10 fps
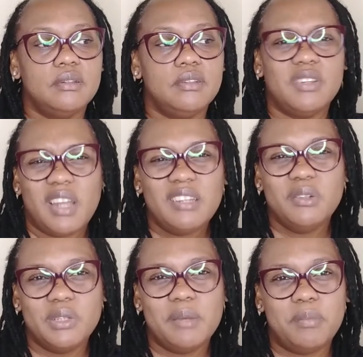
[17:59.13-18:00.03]
you're not a
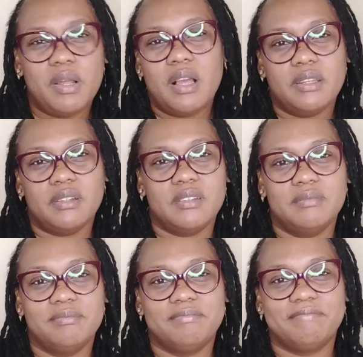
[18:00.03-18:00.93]
good employer.
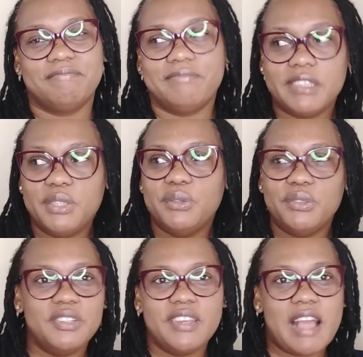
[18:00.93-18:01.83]
You're
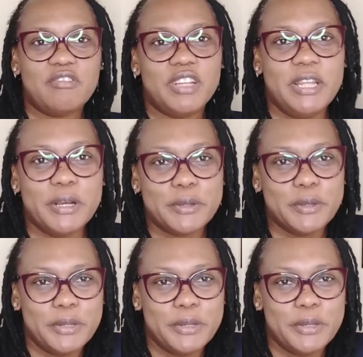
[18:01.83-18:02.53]
not really a good